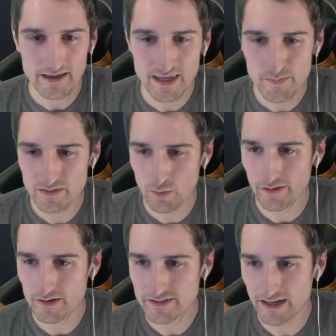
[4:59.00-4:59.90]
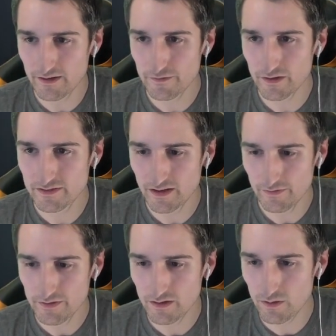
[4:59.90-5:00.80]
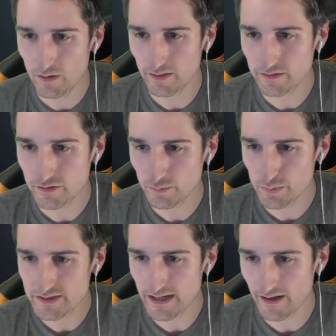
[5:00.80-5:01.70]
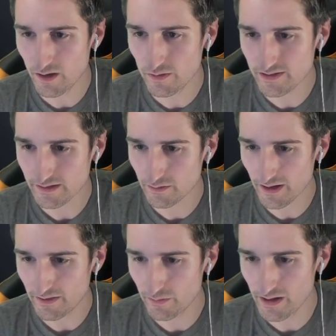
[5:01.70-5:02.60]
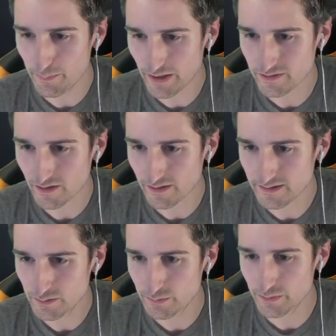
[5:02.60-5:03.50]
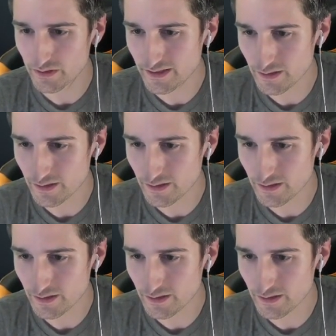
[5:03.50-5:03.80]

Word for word: keeps it more entertaining for itself. You know what? Let's just pretend I always had the right pets on, because it would be really